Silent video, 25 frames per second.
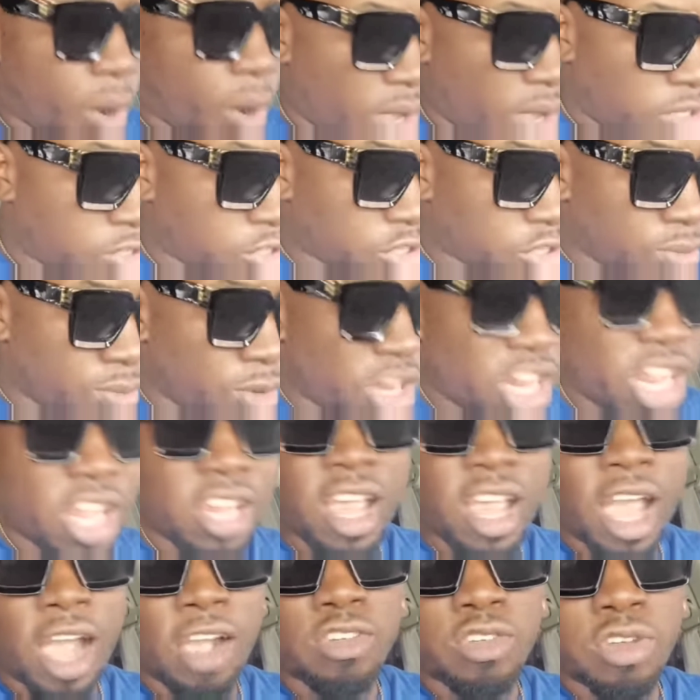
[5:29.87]
I look better
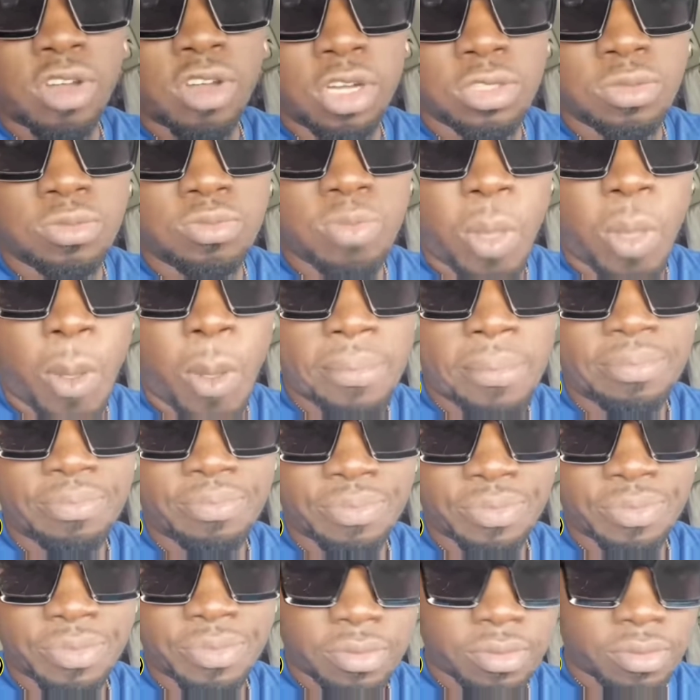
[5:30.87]
and I
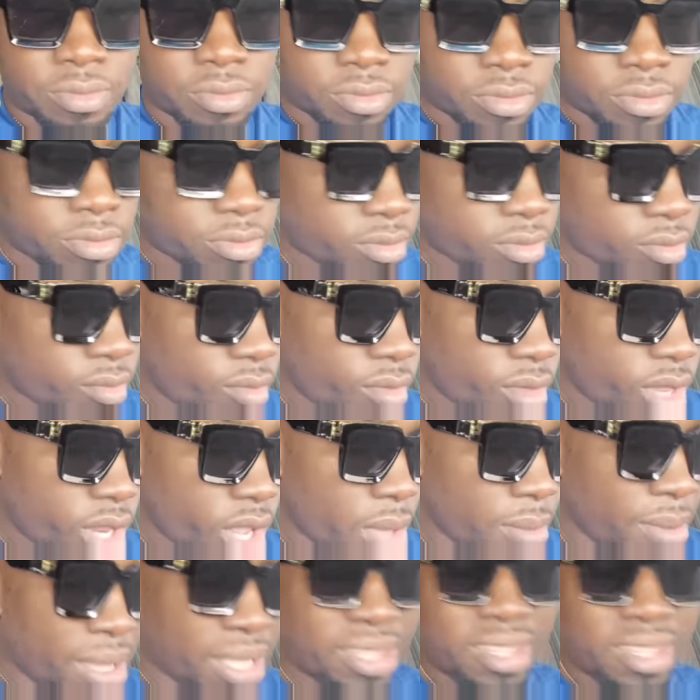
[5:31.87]

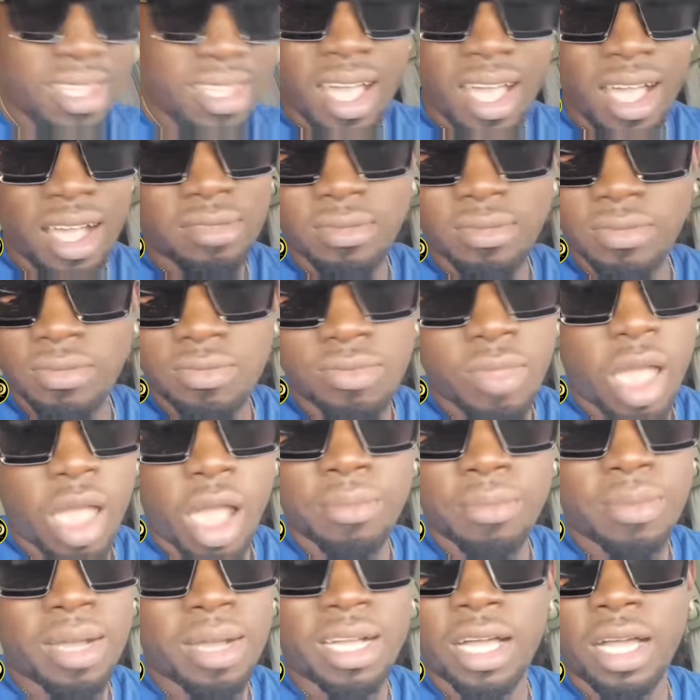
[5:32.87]
could. My that?
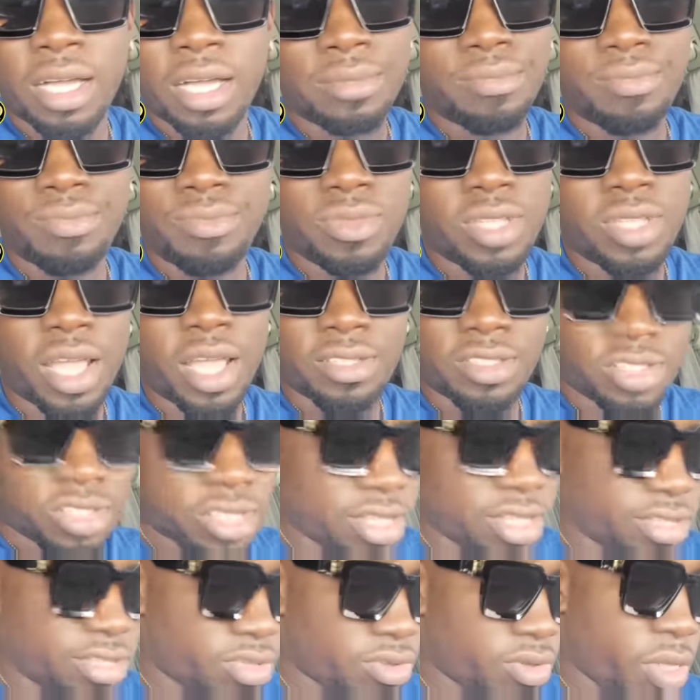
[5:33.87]
bag of
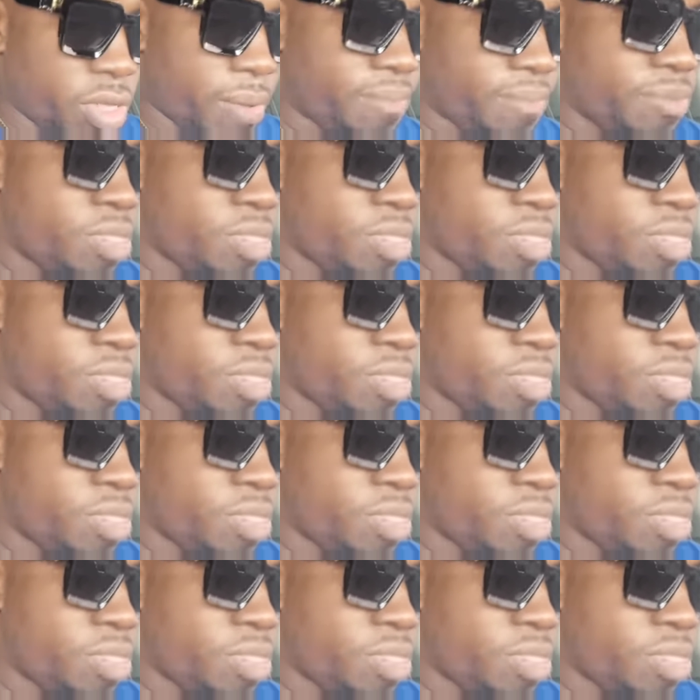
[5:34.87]
nonsense.